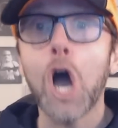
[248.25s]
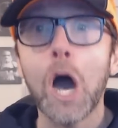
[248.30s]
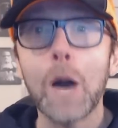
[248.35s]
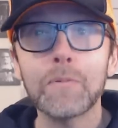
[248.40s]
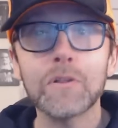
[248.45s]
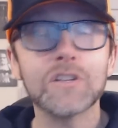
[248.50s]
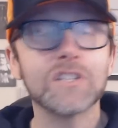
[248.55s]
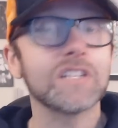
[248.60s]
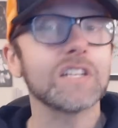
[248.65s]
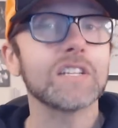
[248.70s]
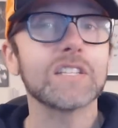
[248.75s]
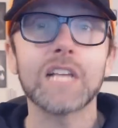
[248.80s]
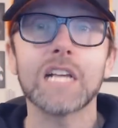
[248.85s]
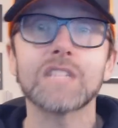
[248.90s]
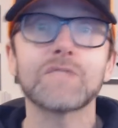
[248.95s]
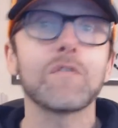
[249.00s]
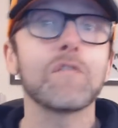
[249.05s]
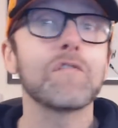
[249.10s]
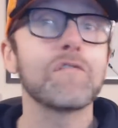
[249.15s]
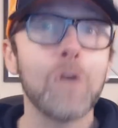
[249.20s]
accomplished,
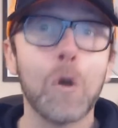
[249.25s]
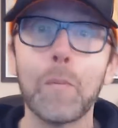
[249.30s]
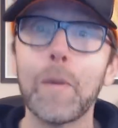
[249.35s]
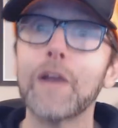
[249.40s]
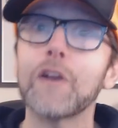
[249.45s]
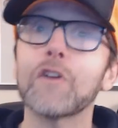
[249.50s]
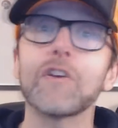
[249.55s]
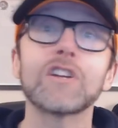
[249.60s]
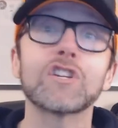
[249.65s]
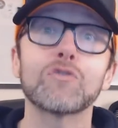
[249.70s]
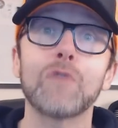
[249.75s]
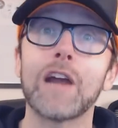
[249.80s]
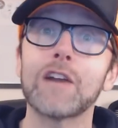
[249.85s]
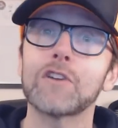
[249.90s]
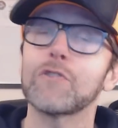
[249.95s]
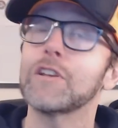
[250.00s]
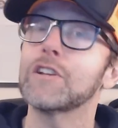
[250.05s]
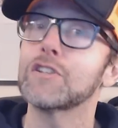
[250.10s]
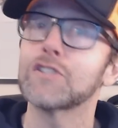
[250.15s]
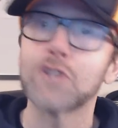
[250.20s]
successful filmmaker and
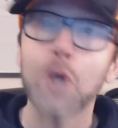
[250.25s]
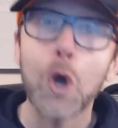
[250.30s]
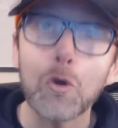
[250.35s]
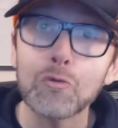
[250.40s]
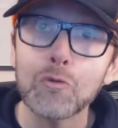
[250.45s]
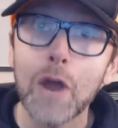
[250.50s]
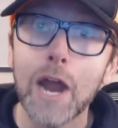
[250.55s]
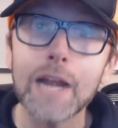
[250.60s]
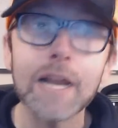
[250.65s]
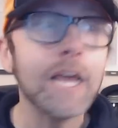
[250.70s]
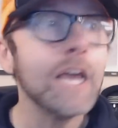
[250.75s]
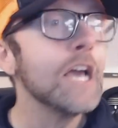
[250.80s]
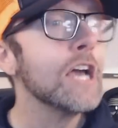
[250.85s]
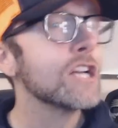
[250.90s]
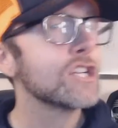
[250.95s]
director in his own right,